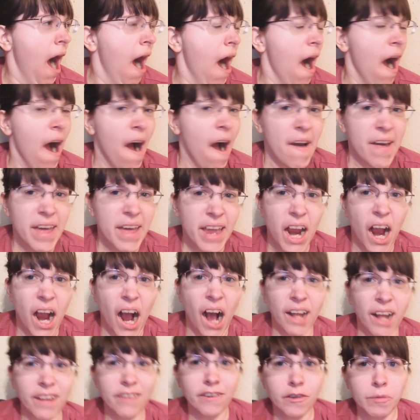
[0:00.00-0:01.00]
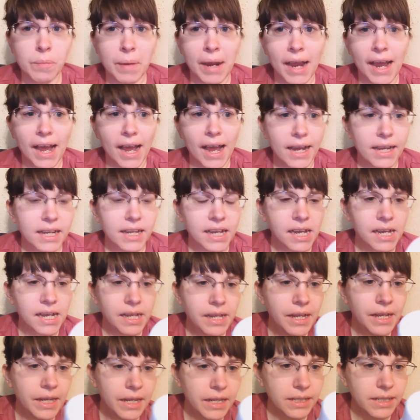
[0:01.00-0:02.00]
Oh, the yawns are back.
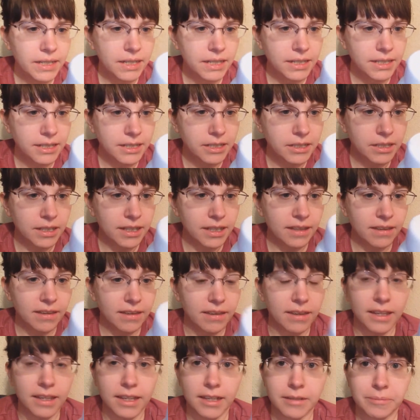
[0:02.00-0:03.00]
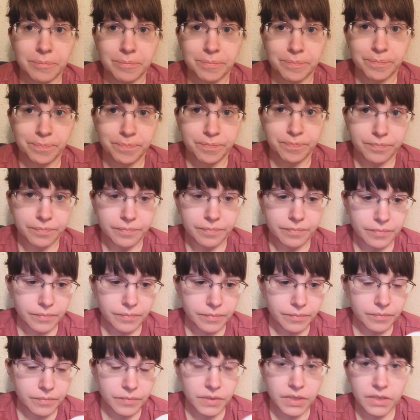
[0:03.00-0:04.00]
Let's see.
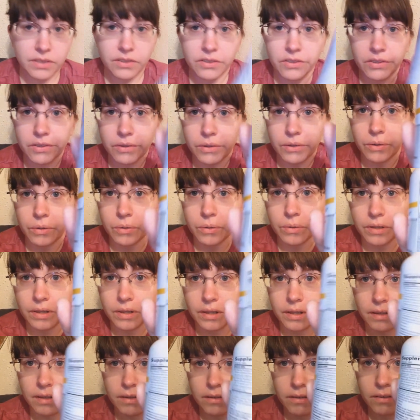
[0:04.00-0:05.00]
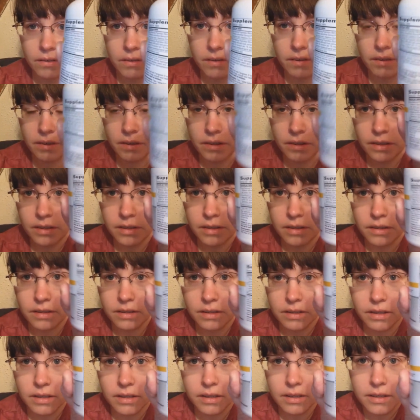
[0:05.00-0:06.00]
So there's,
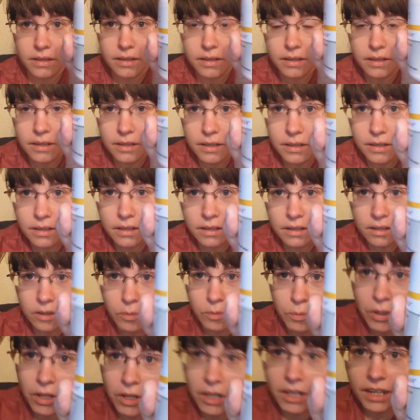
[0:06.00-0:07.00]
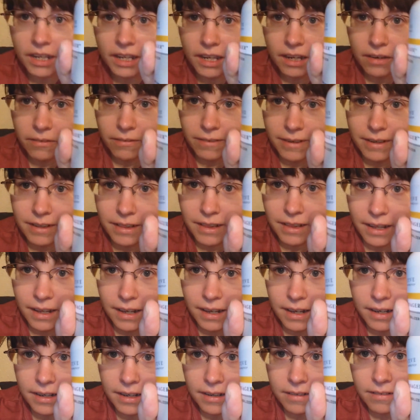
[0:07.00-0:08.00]
y'all probably can't read
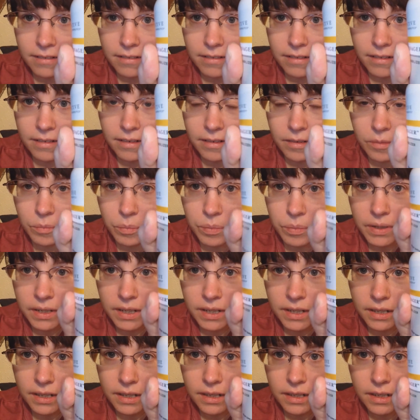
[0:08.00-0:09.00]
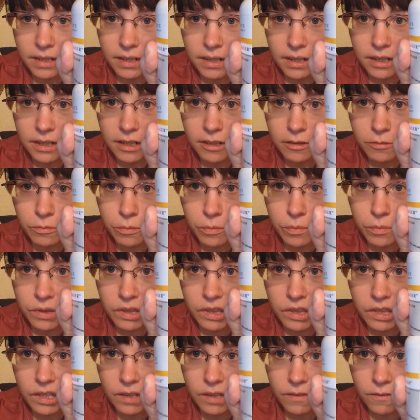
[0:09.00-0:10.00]
that, but
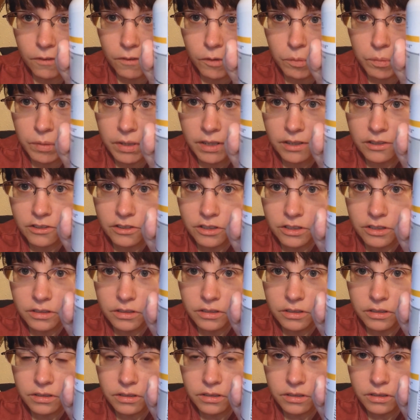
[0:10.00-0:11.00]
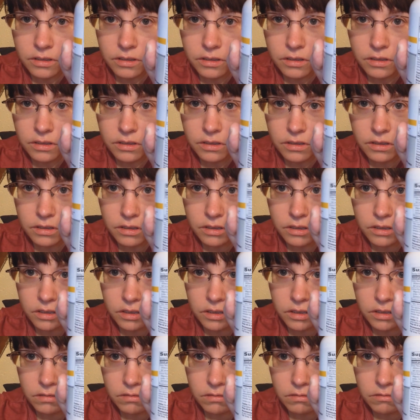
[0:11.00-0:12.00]
the information.
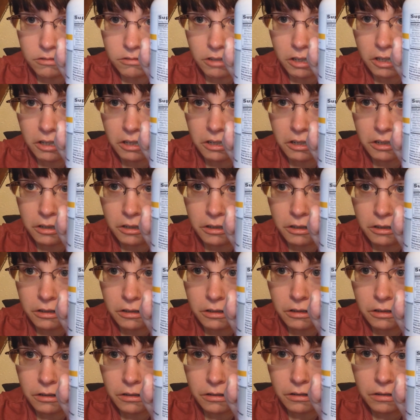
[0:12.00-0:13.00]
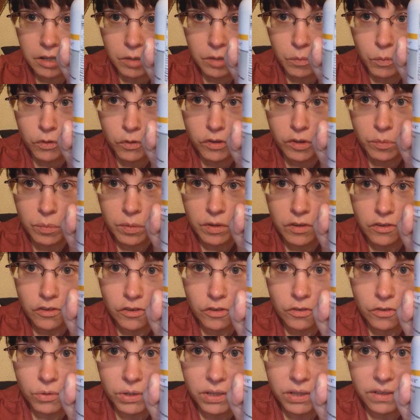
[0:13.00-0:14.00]
I'll post a
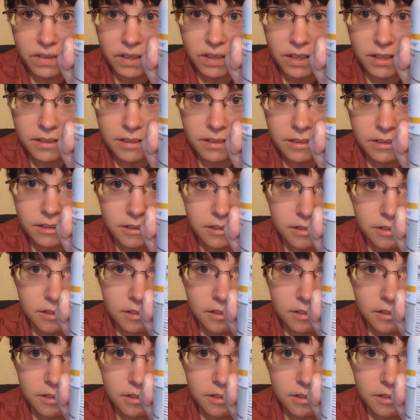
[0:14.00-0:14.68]
picture of what it says.